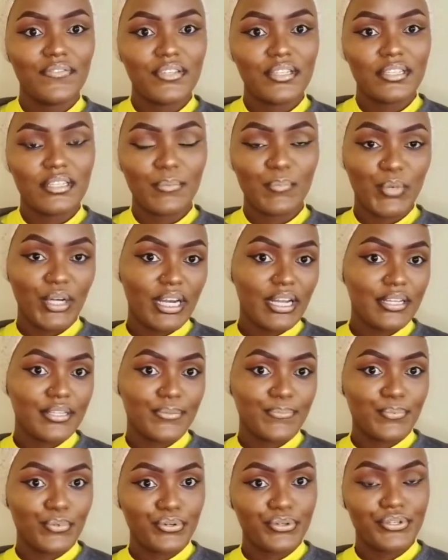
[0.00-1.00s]
someone has
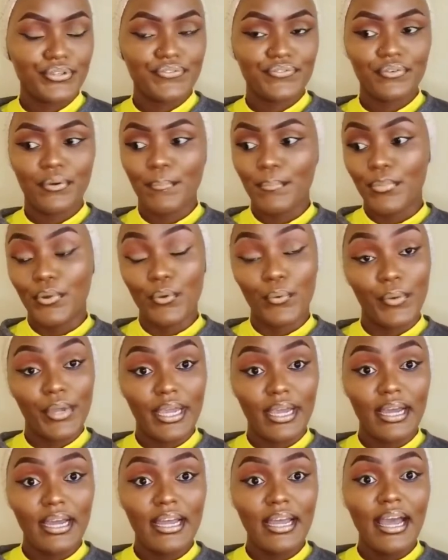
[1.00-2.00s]
brought from
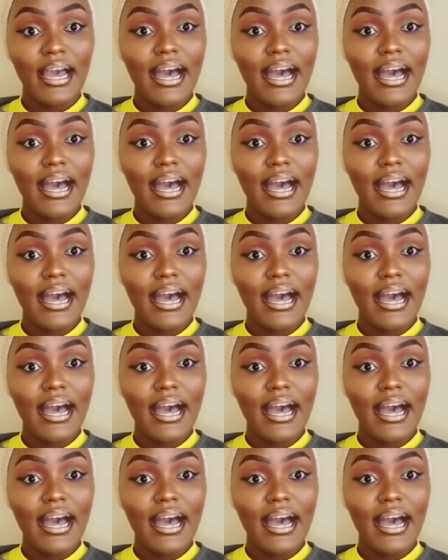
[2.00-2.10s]
nowhere